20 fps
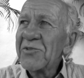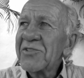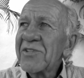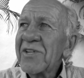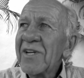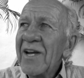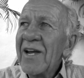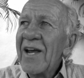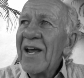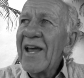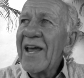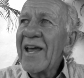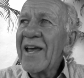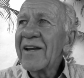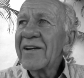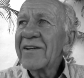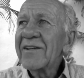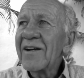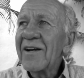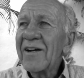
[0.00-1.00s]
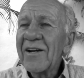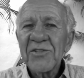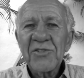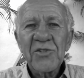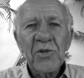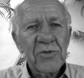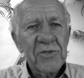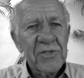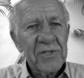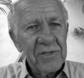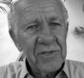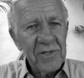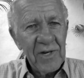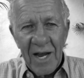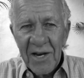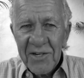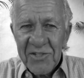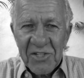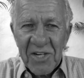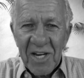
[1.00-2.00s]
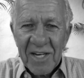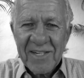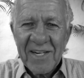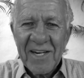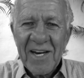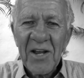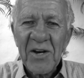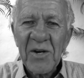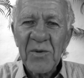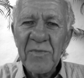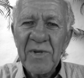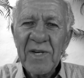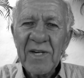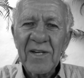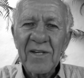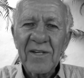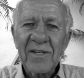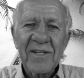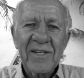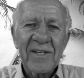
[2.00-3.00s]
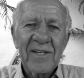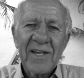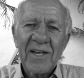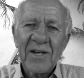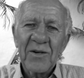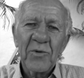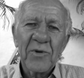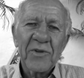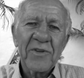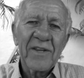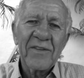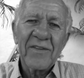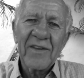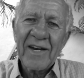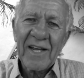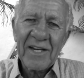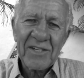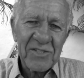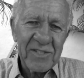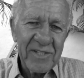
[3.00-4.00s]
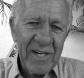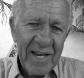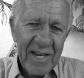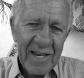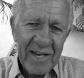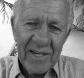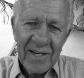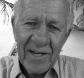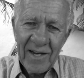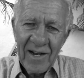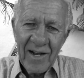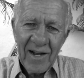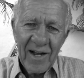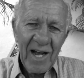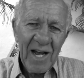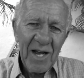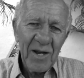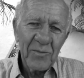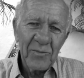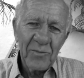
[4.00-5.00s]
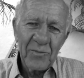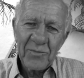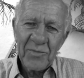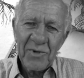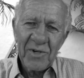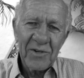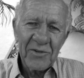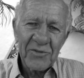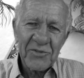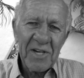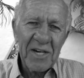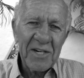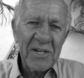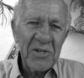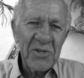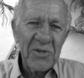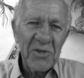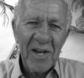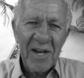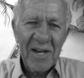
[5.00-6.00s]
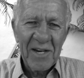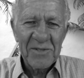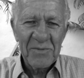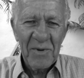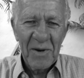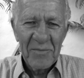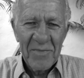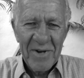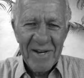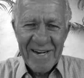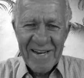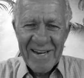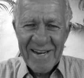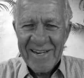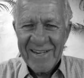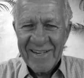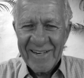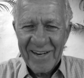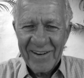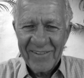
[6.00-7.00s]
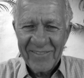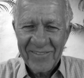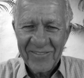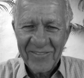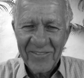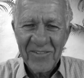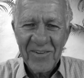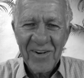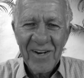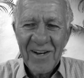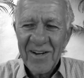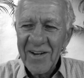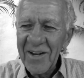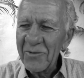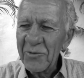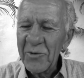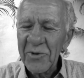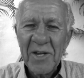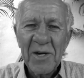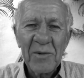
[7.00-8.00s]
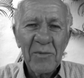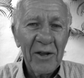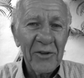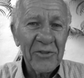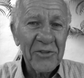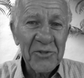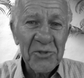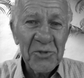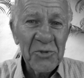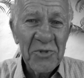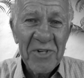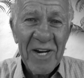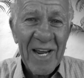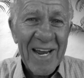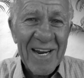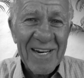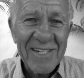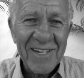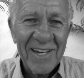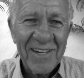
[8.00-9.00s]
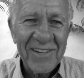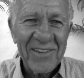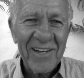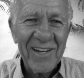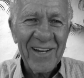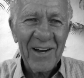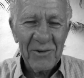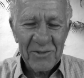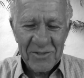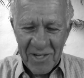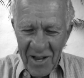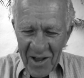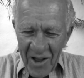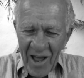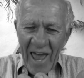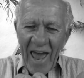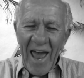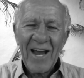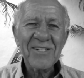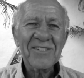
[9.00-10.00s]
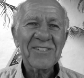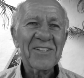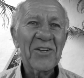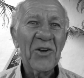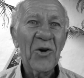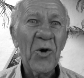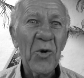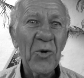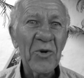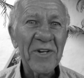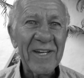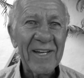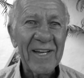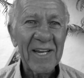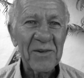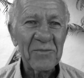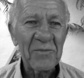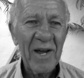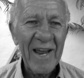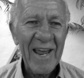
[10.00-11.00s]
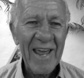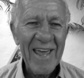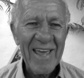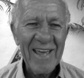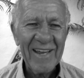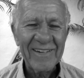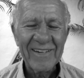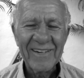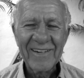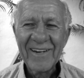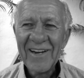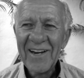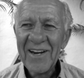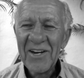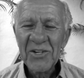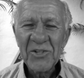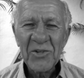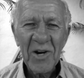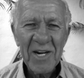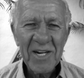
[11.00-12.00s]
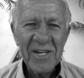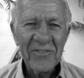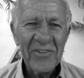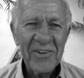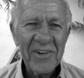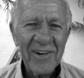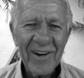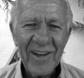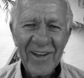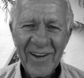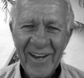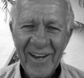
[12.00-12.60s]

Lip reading: And so I checked it out immediately, and within the next day, I'm sending you guys my money, and within about 2 days, I think I was actually holding it in my hand and trying to figure out